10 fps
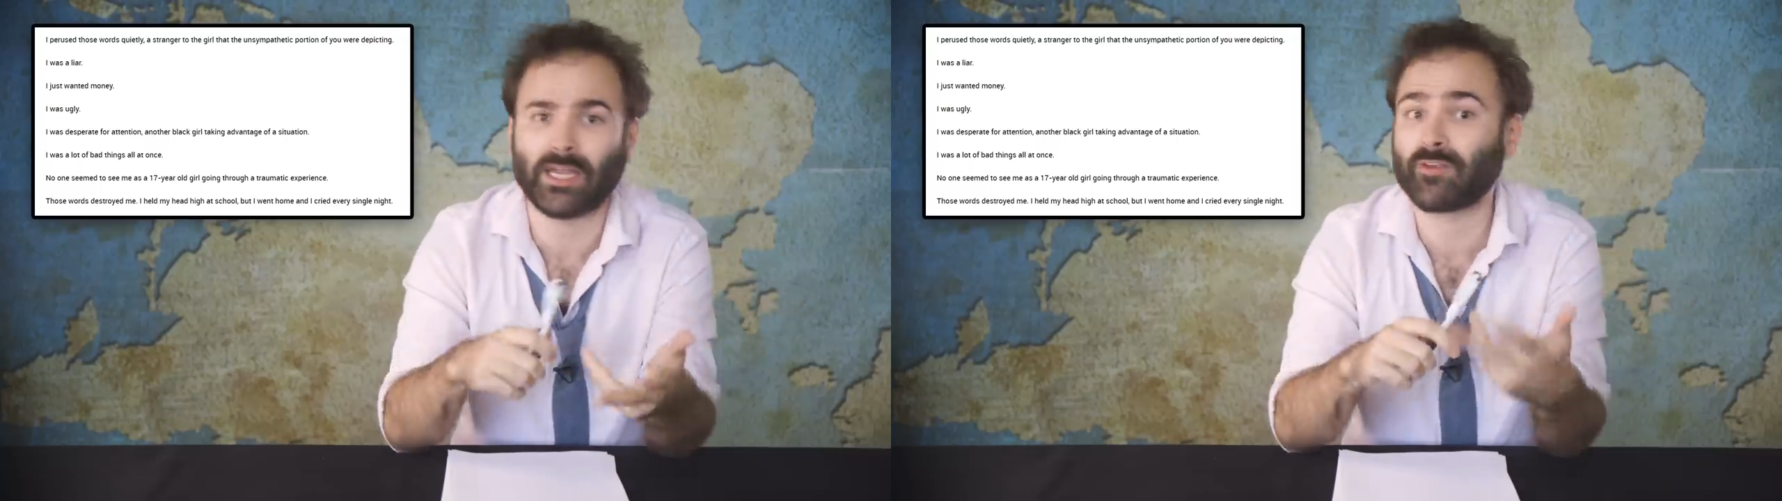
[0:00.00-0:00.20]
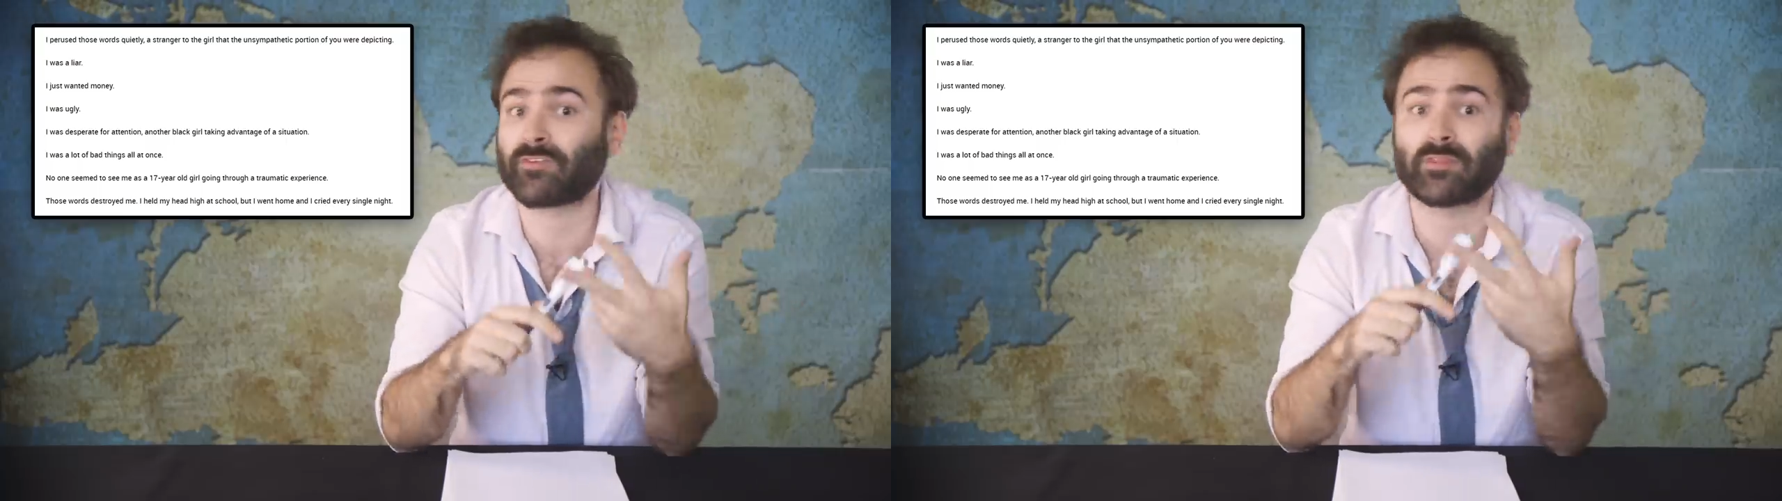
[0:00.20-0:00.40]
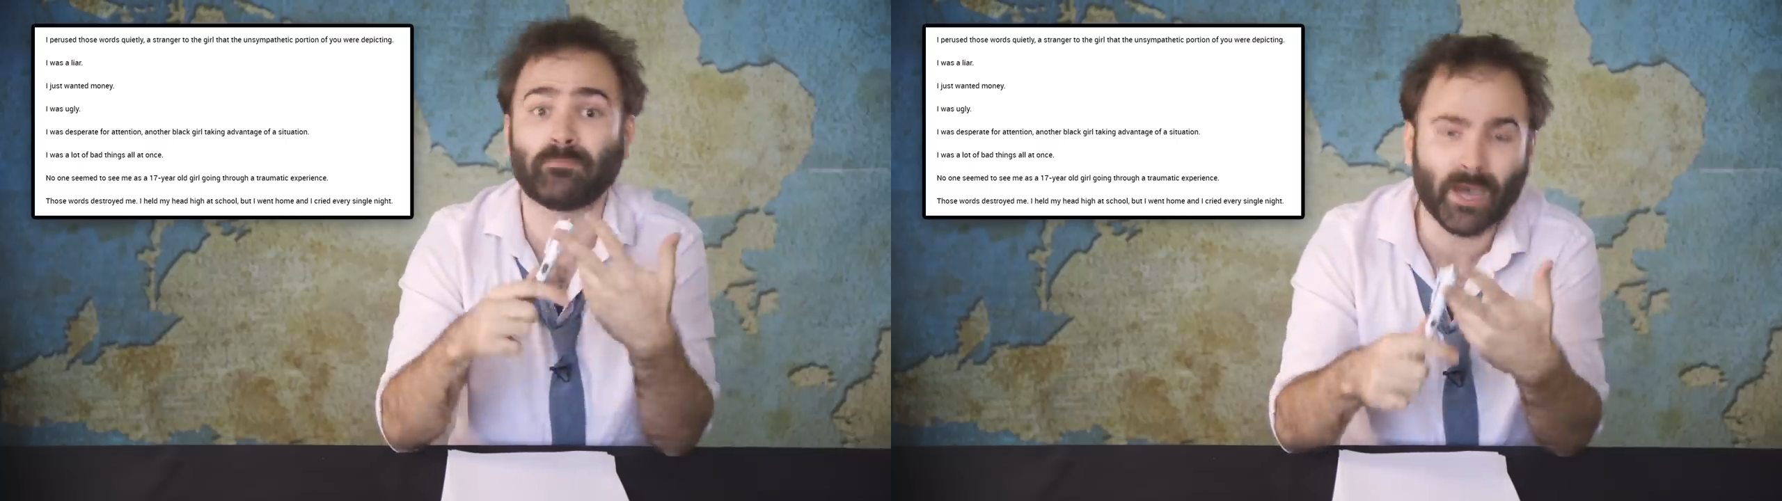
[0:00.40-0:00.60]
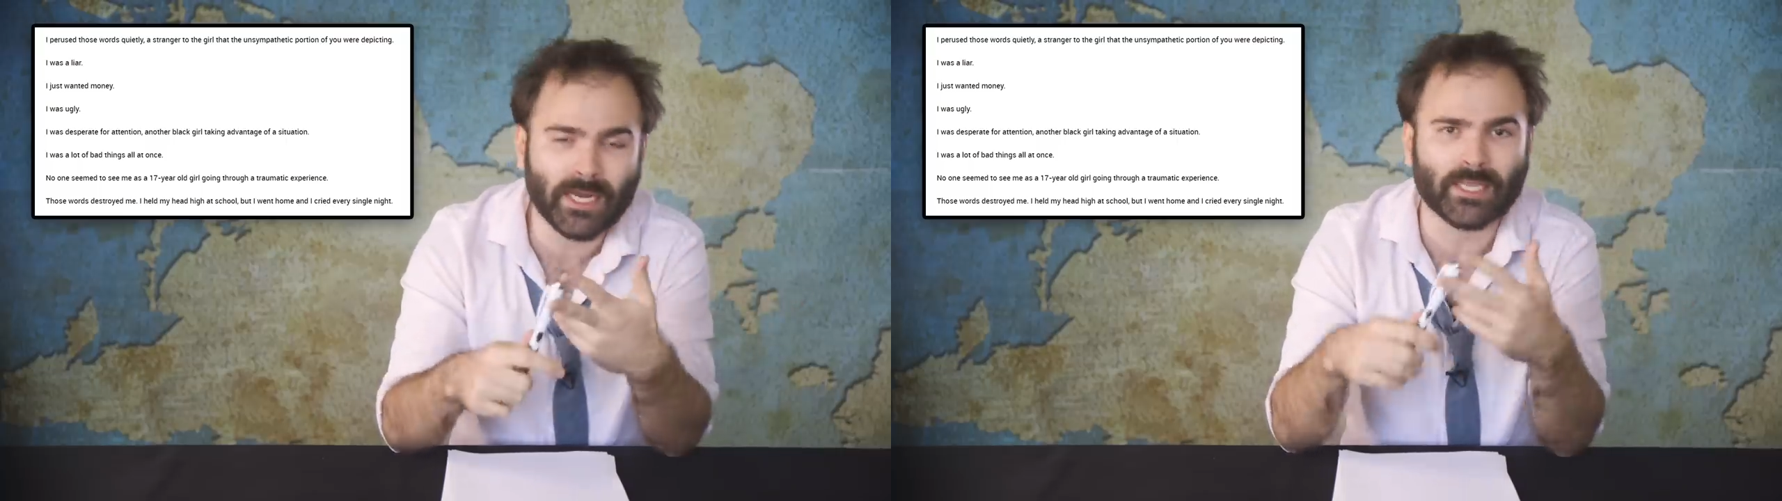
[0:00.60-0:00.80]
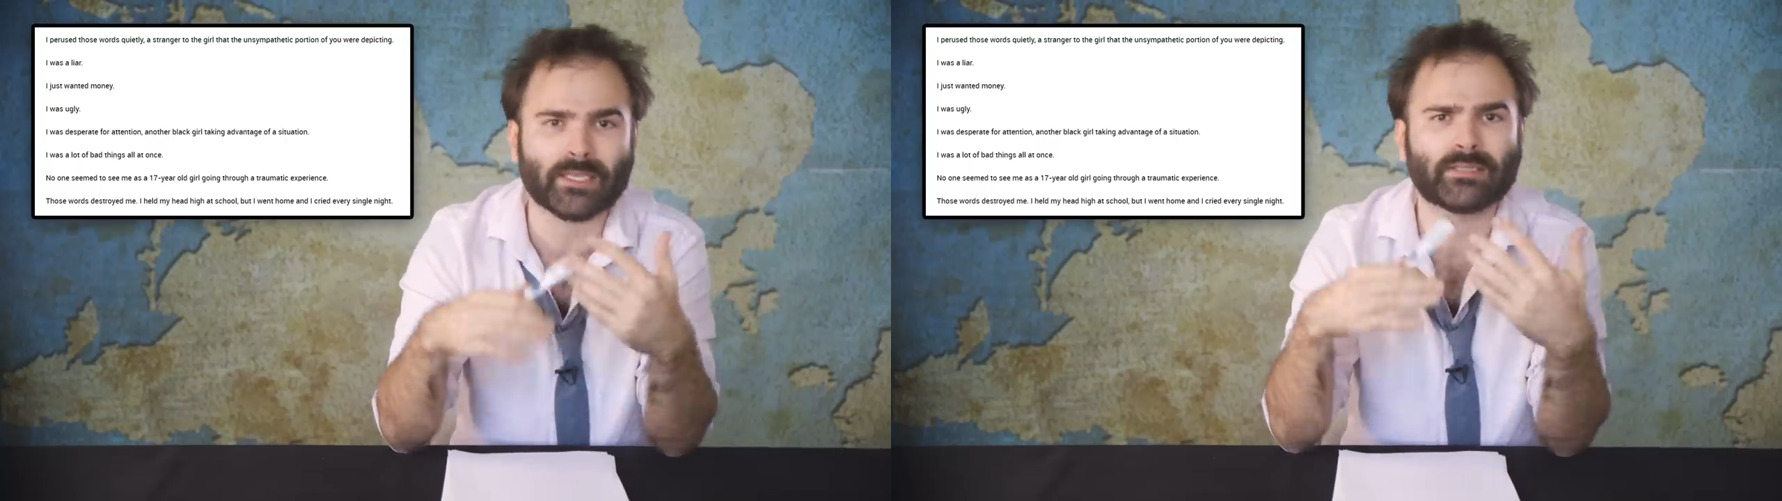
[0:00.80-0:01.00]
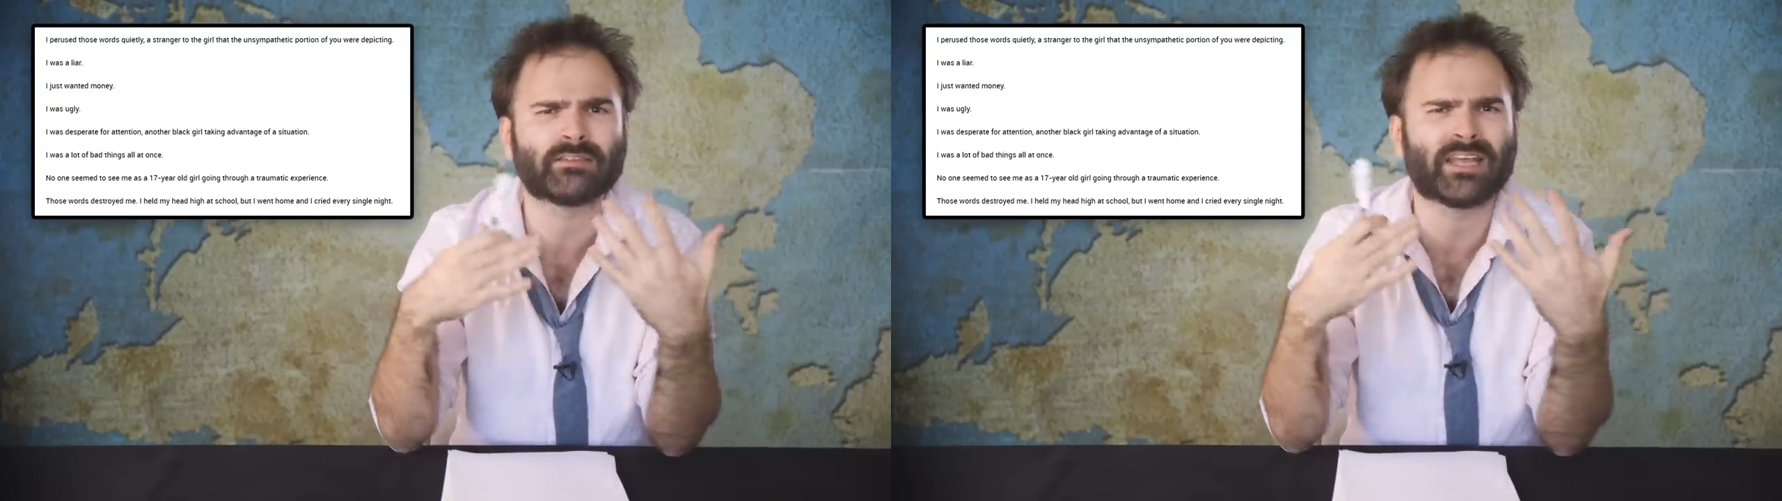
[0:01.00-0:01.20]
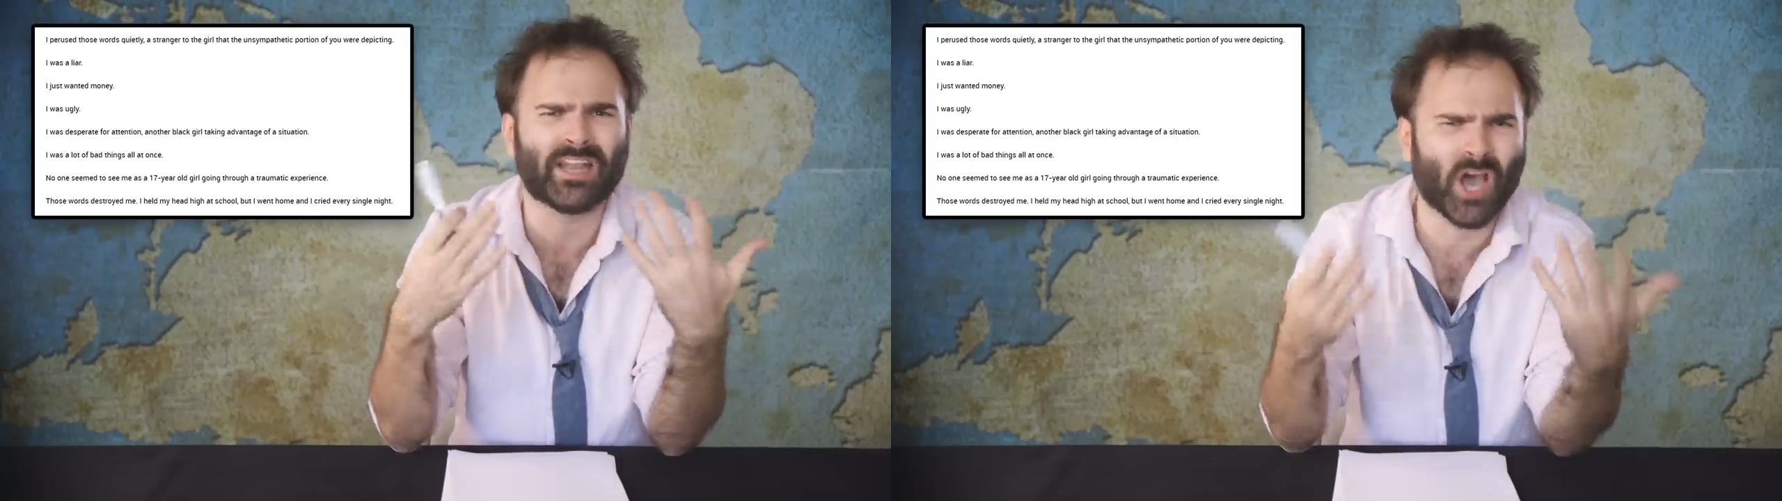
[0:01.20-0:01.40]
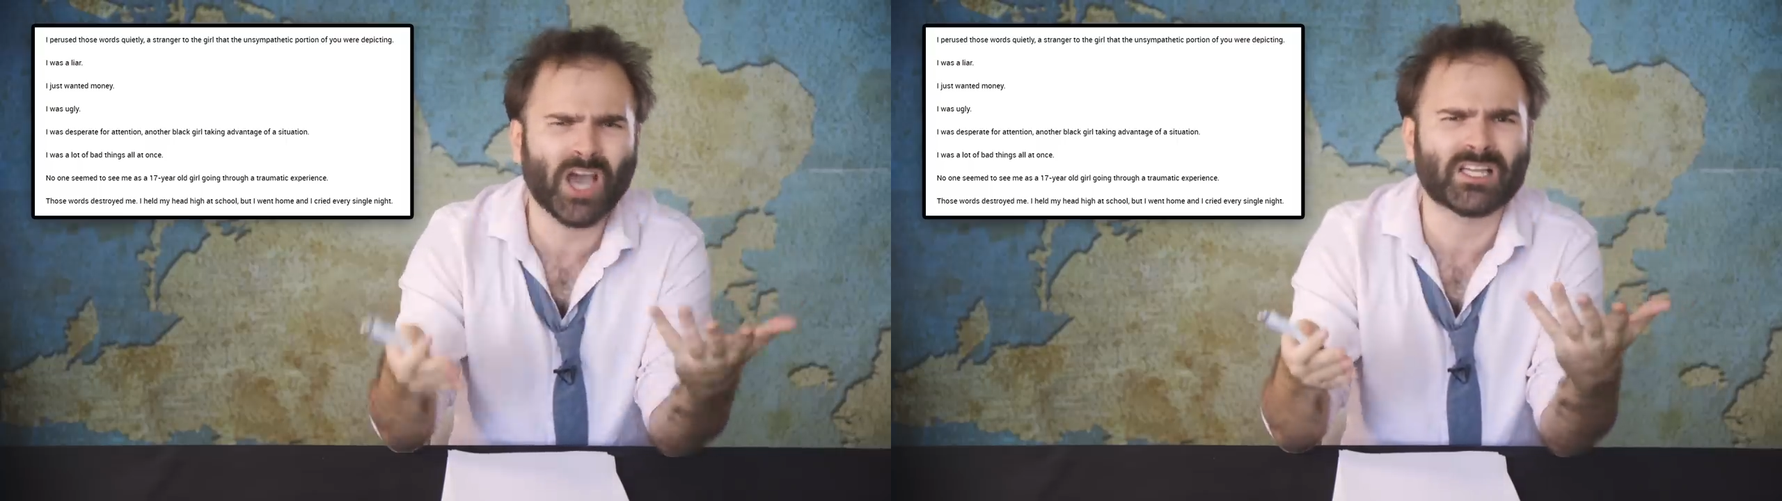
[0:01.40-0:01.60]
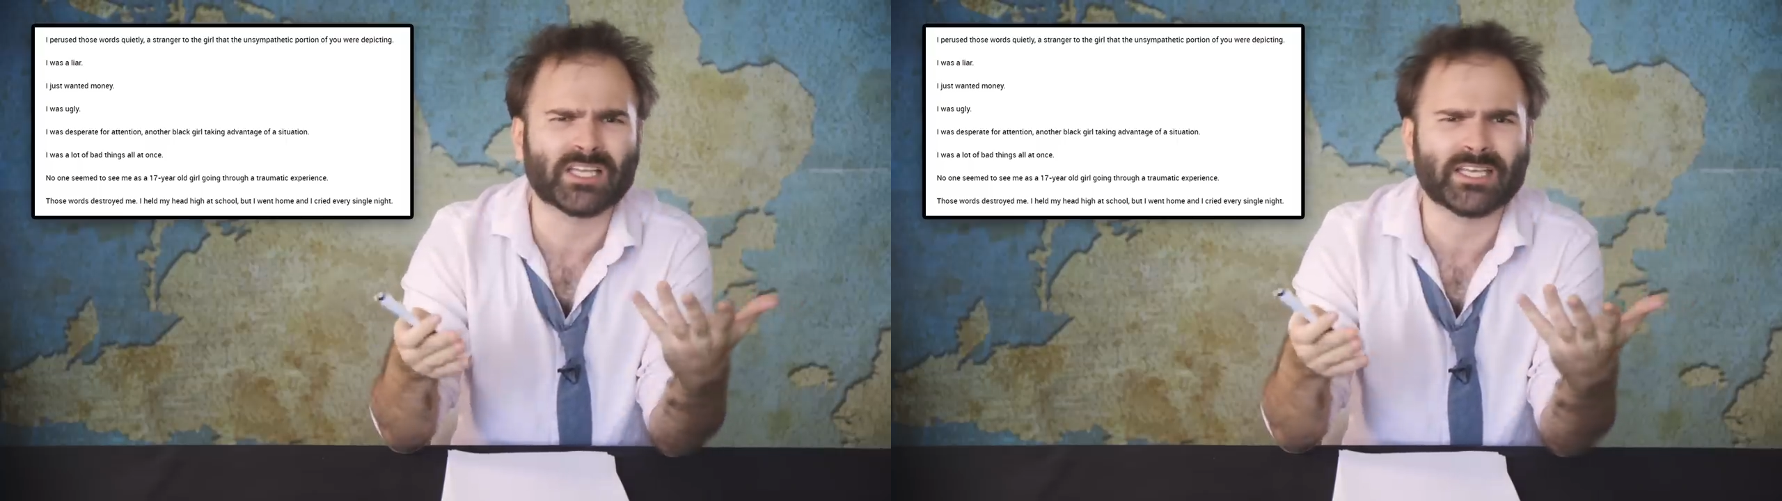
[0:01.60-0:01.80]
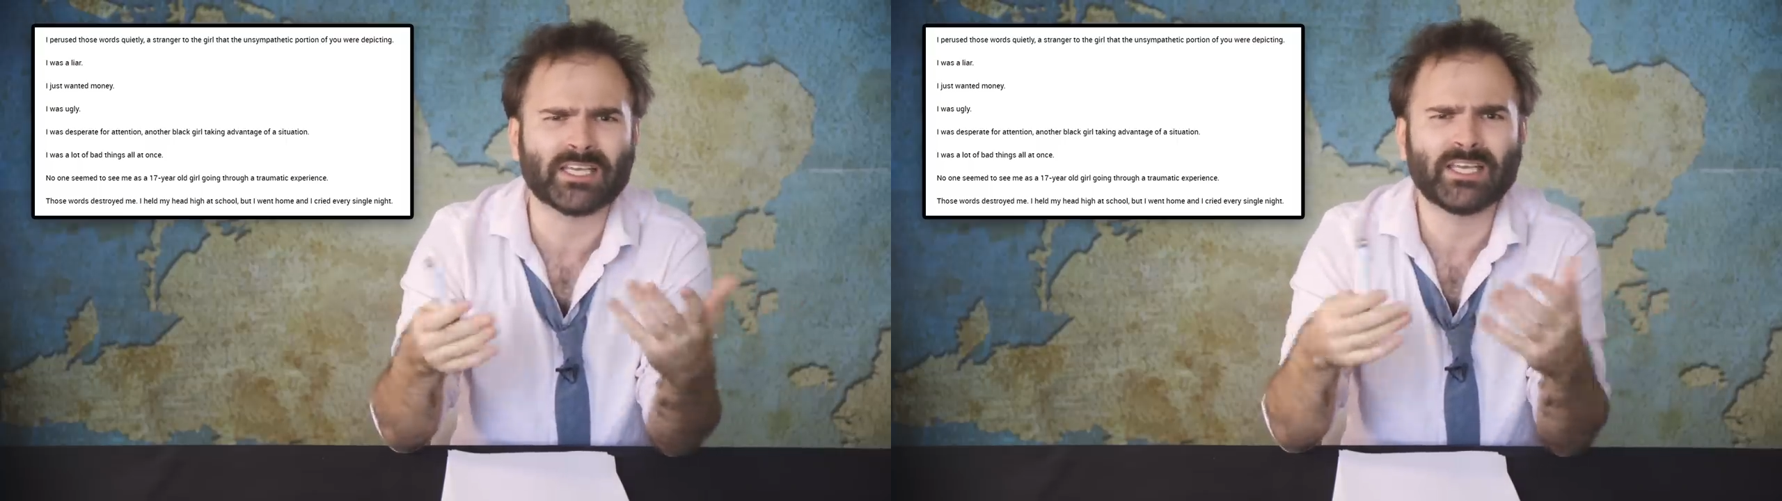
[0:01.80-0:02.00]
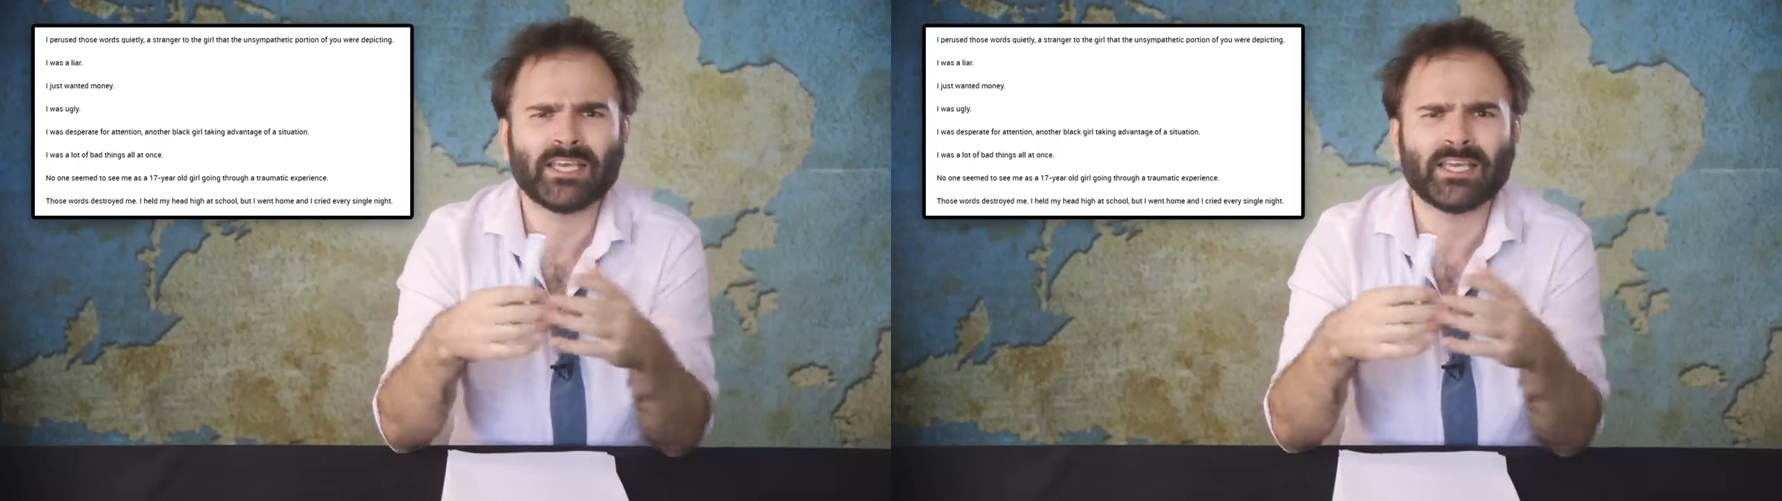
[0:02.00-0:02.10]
in it for the money, and ugly.